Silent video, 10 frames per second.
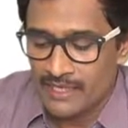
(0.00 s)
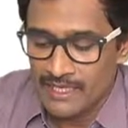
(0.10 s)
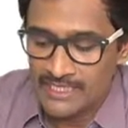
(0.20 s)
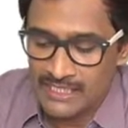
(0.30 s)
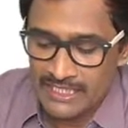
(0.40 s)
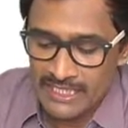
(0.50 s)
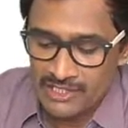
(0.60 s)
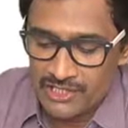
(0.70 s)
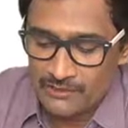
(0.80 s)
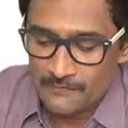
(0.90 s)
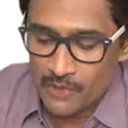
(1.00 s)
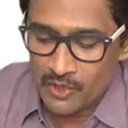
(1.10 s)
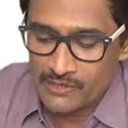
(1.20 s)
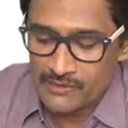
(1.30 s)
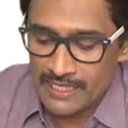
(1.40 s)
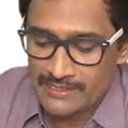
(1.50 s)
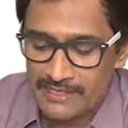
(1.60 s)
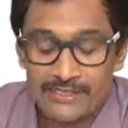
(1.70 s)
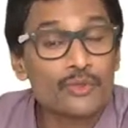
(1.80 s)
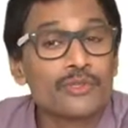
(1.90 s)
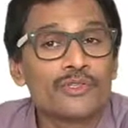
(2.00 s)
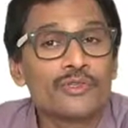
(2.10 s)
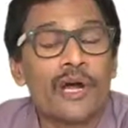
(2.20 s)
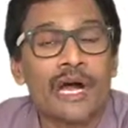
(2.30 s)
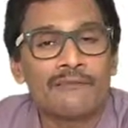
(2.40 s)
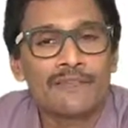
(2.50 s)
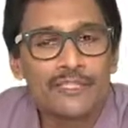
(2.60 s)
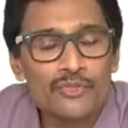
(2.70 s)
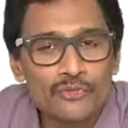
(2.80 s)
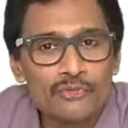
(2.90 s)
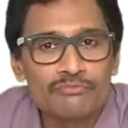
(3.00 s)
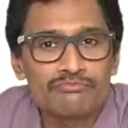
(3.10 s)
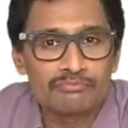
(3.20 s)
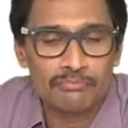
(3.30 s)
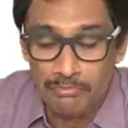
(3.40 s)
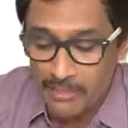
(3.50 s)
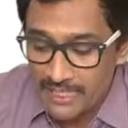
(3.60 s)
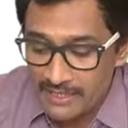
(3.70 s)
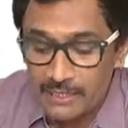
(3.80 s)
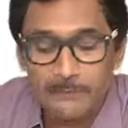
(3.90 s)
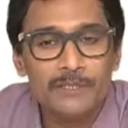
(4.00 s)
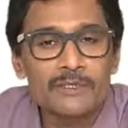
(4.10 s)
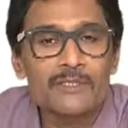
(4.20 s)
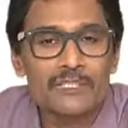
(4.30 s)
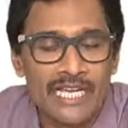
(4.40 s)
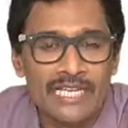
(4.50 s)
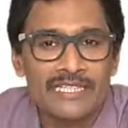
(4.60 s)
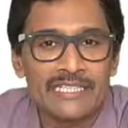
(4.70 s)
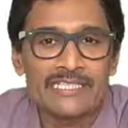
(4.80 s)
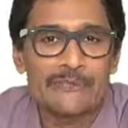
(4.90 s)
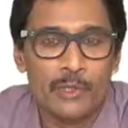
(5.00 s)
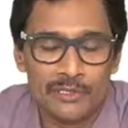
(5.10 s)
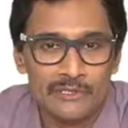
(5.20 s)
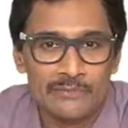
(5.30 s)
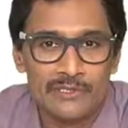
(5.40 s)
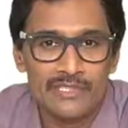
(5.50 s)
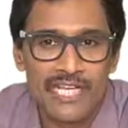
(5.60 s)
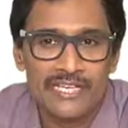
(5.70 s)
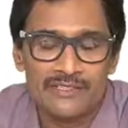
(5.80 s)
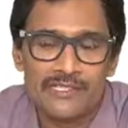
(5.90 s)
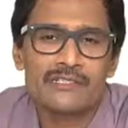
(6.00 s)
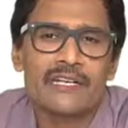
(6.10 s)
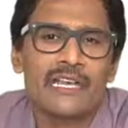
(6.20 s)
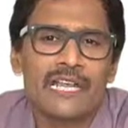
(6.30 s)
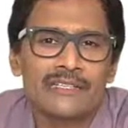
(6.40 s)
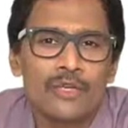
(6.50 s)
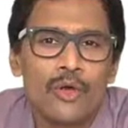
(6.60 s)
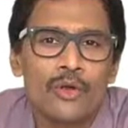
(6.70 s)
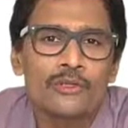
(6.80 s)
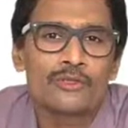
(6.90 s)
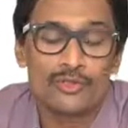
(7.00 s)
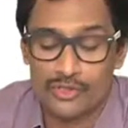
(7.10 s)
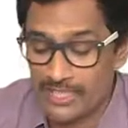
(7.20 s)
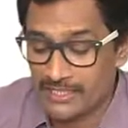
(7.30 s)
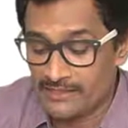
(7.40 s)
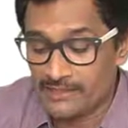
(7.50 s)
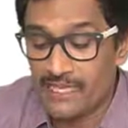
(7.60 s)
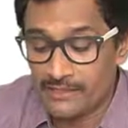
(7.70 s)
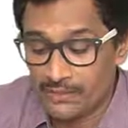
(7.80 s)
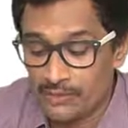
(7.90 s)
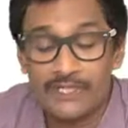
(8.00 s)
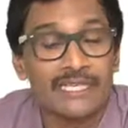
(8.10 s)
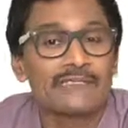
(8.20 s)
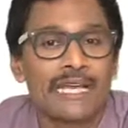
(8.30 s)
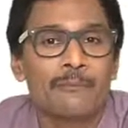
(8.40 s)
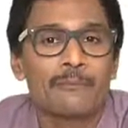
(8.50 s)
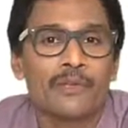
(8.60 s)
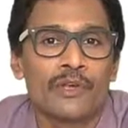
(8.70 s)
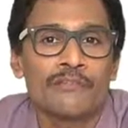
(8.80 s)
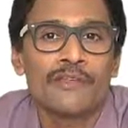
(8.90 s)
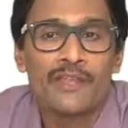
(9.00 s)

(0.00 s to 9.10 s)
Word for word: Integration, of course, as I told you, after you break it up into the tiniest possible changes, collect all those changes. I told you the example of